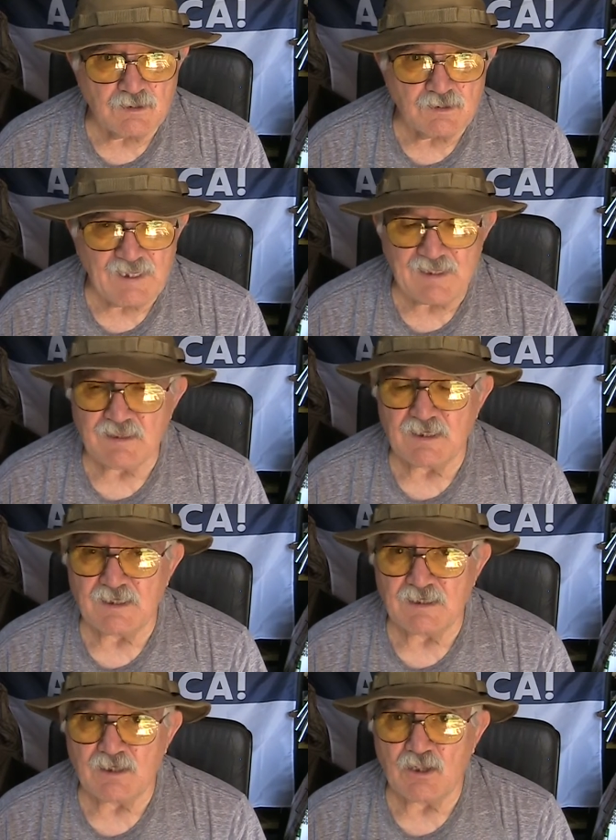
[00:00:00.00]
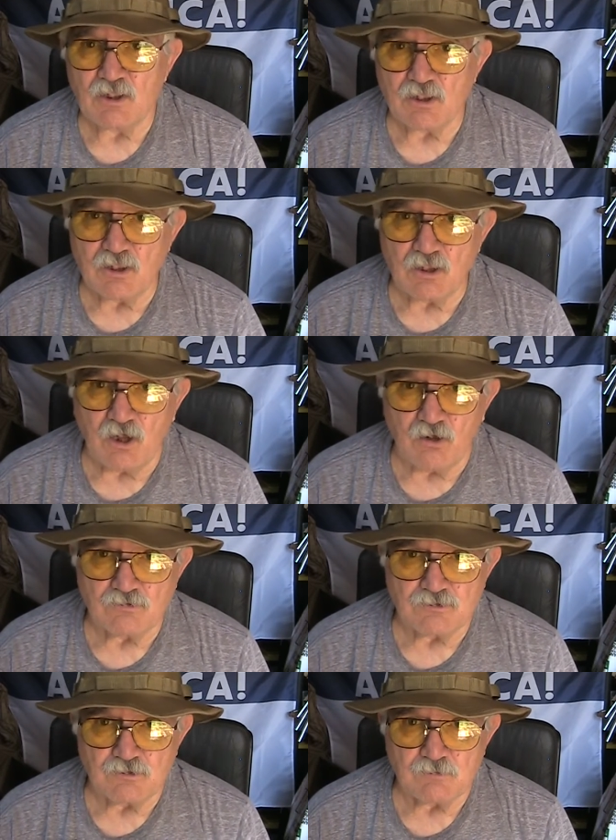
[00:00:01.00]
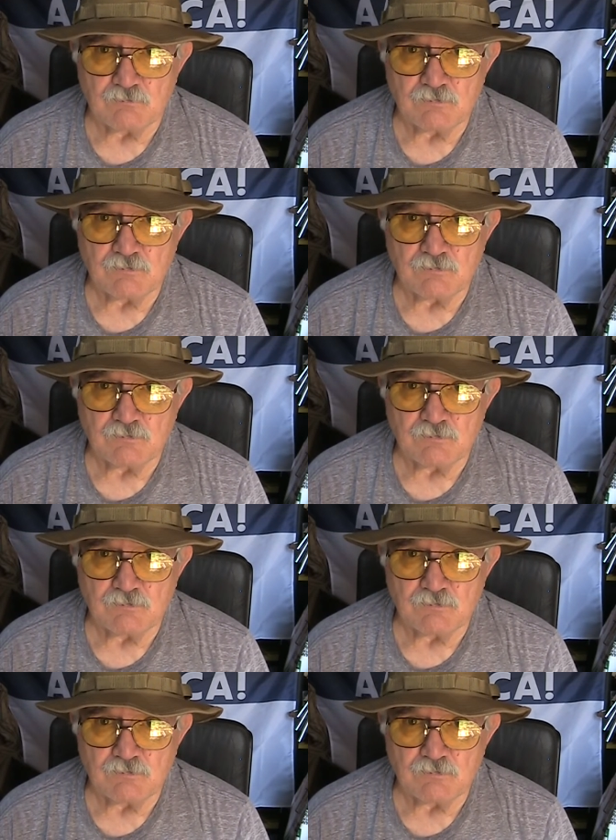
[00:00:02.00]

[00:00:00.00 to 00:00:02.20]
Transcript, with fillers: they think long term.